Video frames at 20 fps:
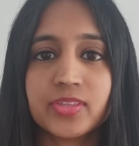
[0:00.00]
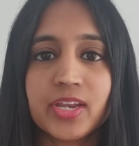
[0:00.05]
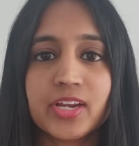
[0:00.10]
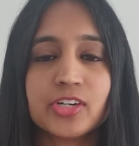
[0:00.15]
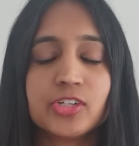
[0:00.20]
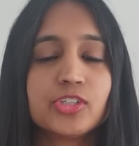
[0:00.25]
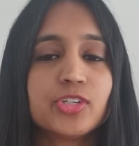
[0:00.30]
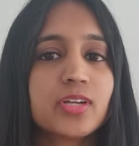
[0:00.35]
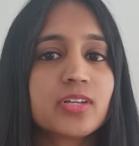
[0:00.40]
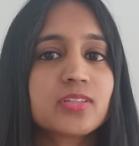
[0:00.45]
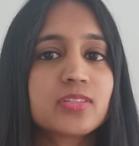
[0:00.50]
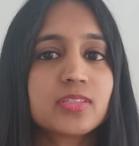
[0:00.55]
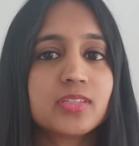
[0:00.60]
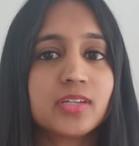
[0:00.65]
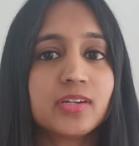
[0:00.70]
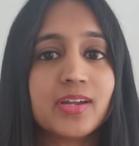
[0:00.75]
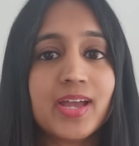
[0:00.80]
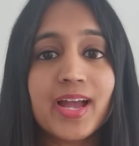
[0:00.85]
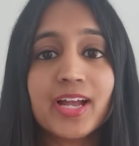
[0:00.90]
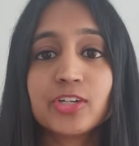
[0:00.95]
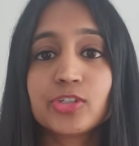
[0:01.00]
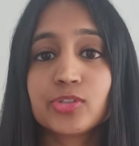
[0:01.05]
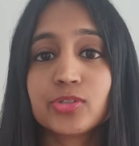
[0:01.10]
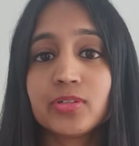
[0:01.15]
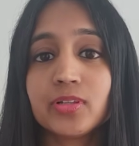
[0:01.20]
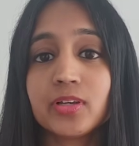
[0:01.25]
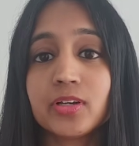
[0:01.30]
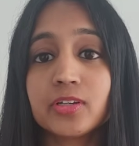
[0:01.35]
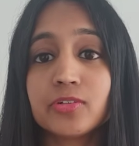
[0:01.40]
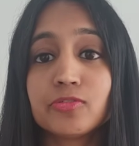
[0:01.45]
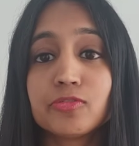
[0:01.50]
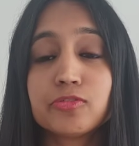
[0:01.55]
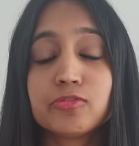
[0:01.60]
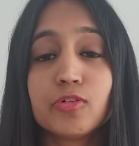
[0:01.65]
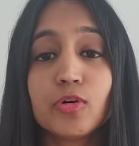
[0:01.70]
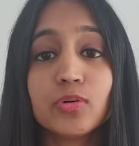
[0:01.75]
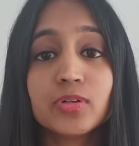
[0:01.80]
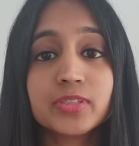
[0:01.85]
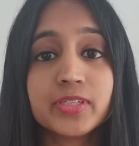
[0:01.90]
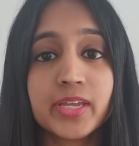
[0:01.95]
They're just the natural
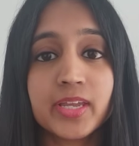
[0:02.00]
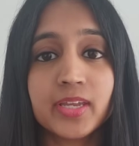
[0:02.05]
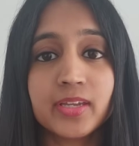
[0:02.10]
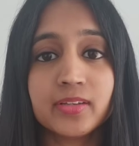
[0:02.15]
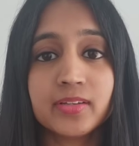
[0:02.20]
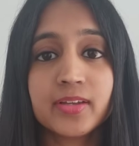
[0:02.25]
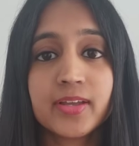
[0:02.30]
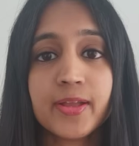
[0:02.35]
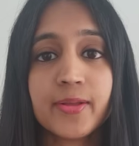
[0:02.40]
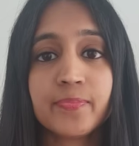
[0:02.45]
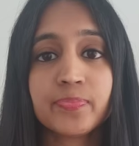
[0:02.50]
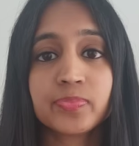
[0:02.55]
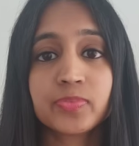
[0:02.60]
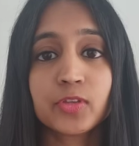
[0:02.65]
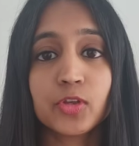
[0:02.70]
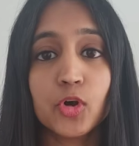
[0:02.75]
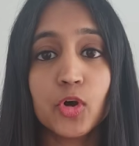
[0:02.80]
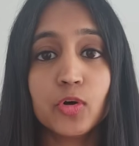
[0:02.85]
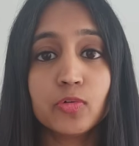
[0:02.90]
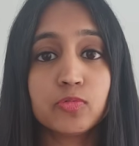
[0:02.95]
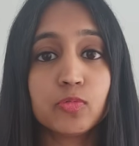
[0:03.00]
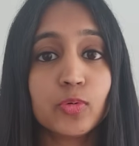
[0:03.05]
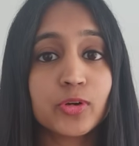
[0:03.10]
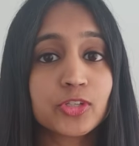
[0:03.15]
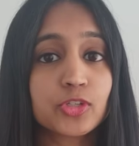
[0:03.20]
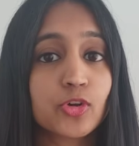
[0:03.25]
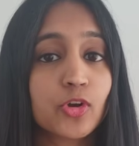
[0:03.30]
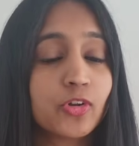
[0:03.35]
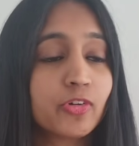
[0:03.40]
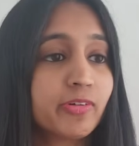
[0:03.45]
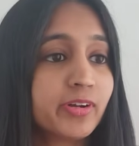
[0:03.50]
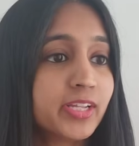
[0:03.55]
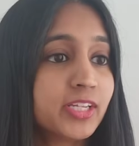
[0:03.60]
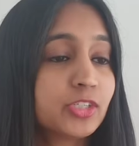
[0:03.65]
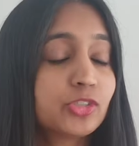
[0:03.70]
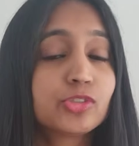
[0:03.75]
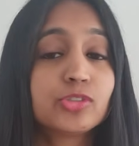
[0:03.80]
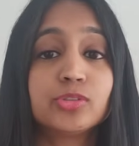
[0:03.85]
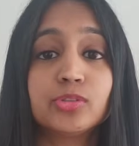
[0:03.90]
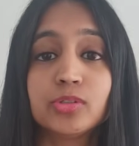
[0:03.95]
unfolding of what's
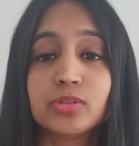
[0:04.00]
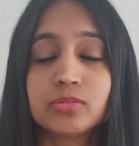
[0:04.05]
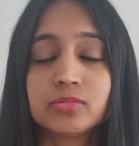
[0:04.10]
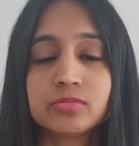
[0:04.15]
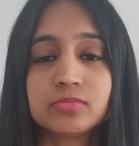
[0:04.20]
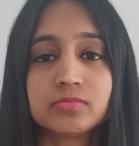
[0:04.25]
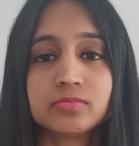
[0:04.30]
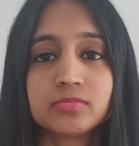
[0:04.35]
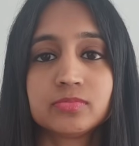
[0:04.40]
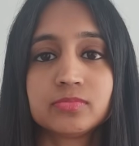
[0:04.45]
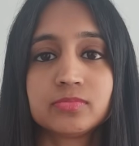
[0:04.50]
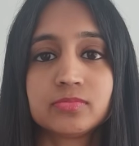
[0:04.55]
already true.